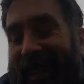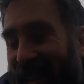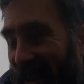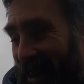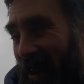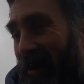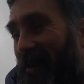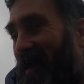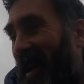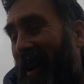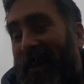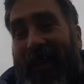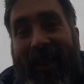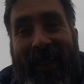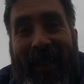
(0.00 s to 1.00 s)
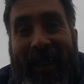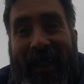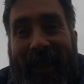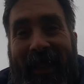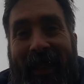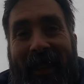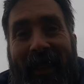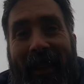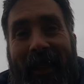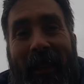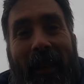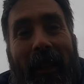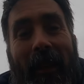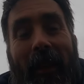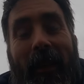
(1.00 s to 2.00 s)
I don't know.
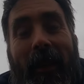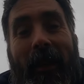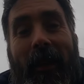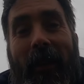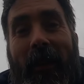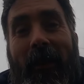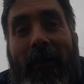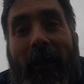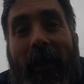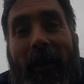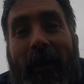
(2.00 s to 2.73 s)
Oh, let's crack